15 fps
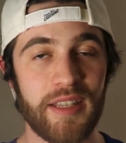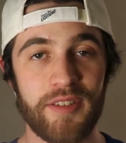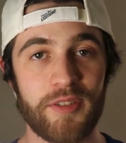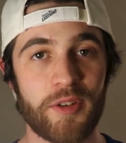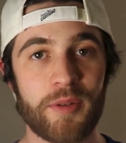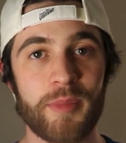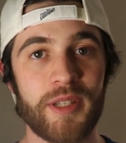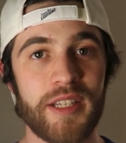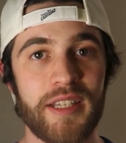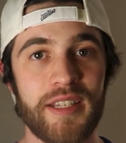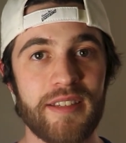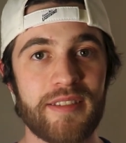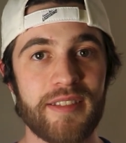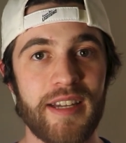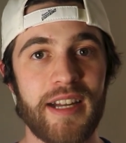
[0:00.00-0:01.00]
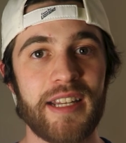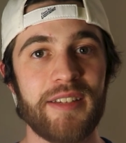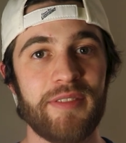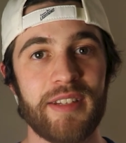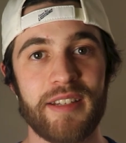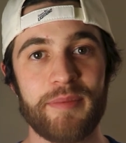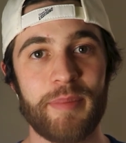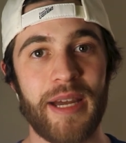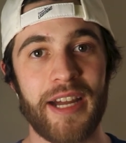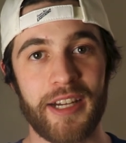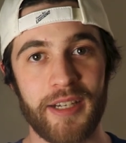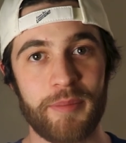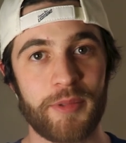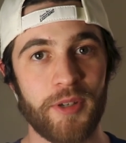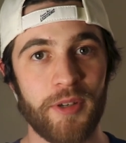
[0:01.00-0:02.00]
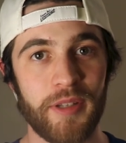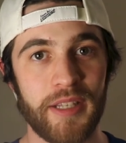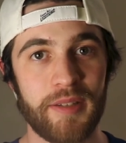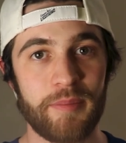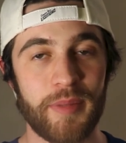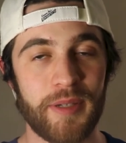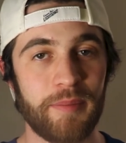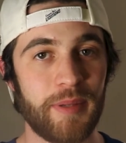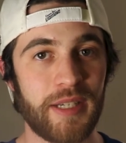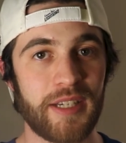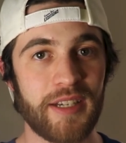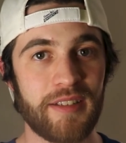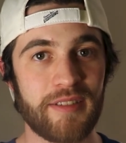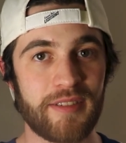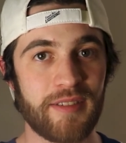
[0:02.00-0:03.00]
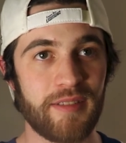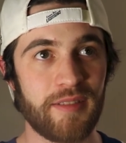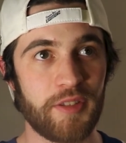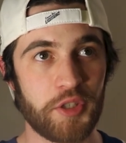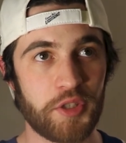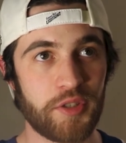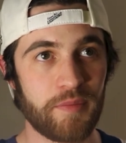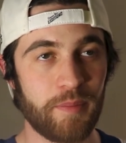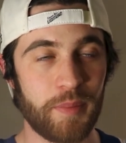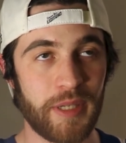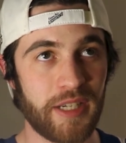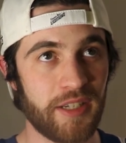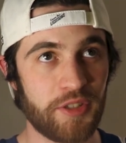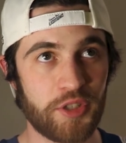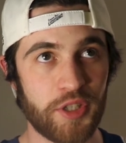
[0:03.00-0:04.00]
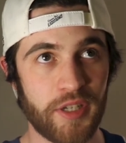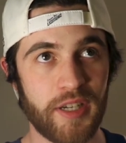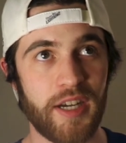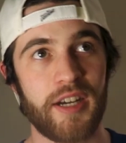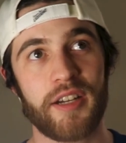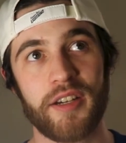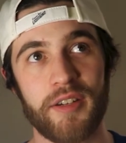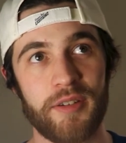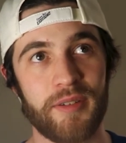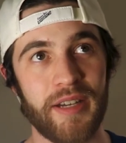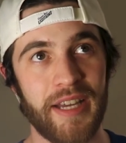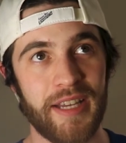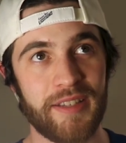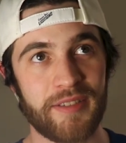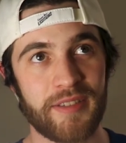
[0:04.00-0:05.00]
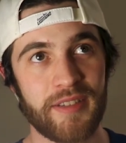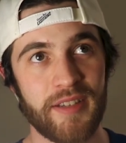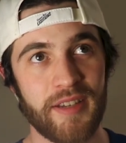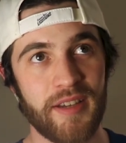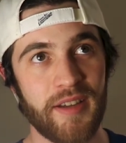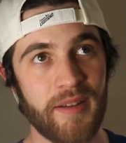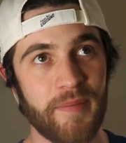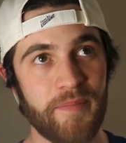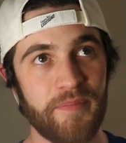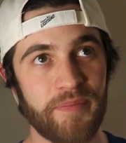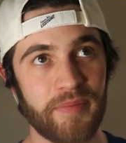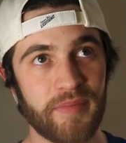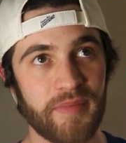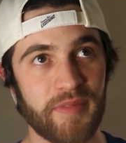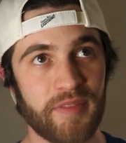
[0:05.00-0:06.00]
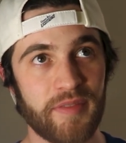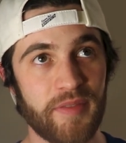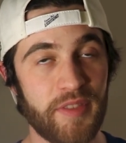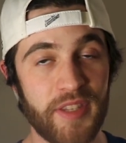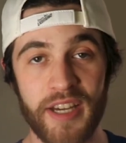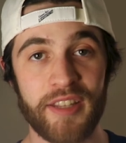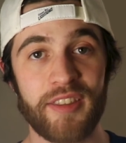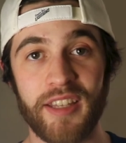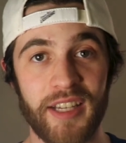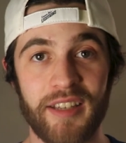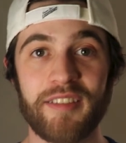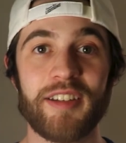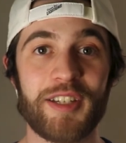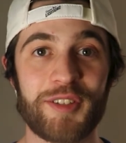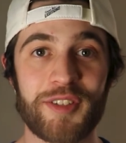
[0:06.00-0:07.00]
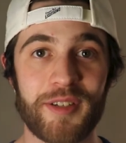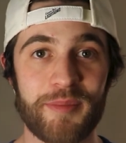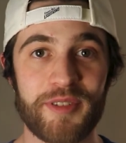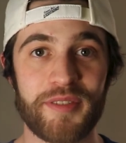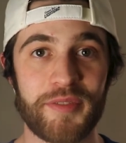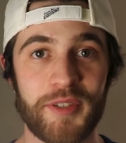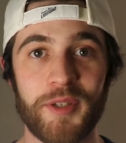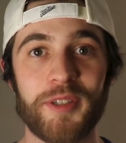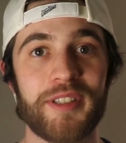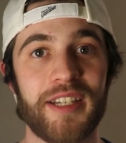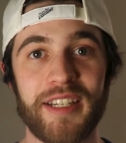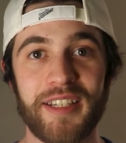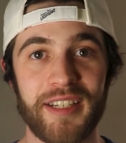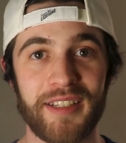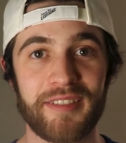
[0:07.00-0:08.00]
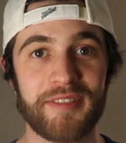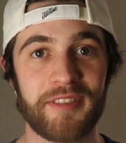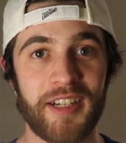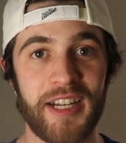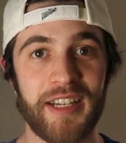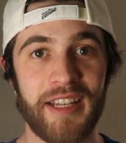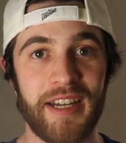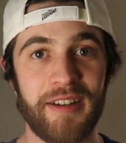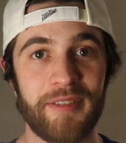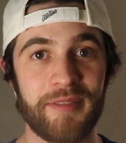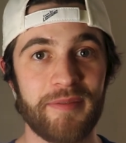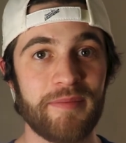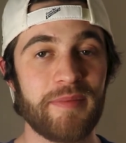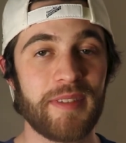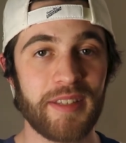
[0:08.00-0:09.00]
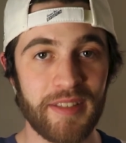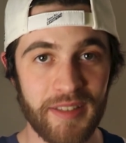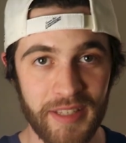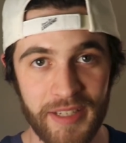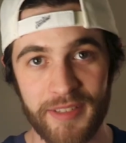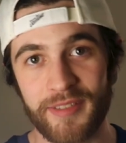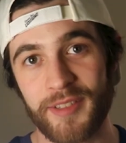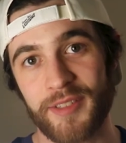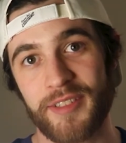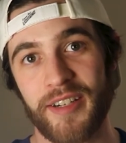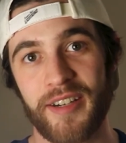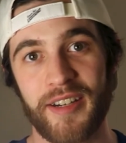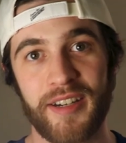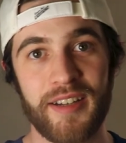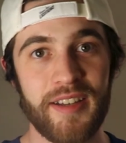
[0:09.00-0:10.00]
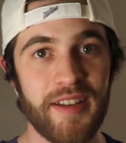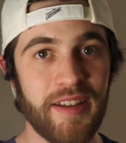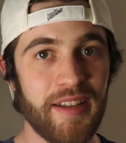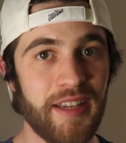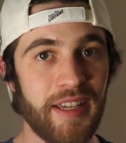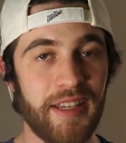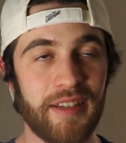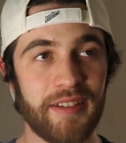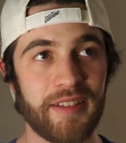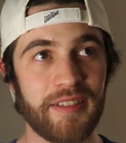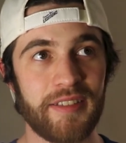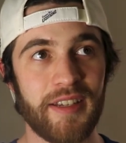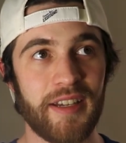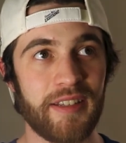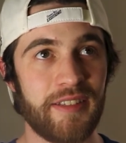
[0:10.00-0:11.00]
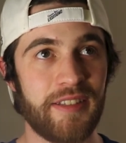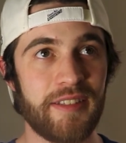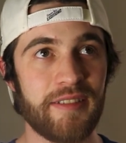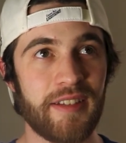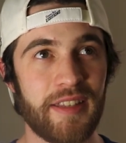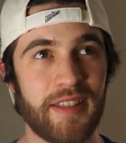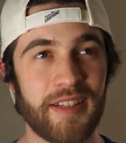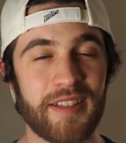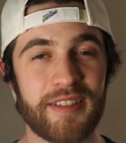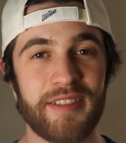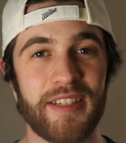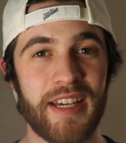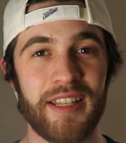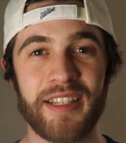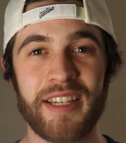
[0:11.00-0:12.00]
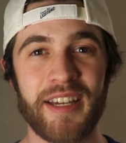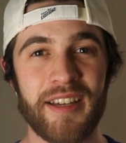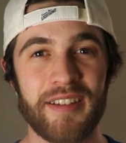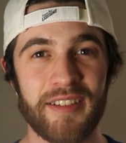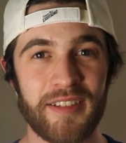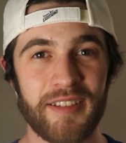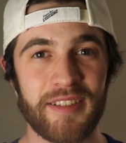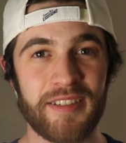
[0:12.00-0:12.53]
normally he's not even a backup goalie, but because Chicago has nothing in terms of goaltending right now, he's the starter. And I think it's Delia.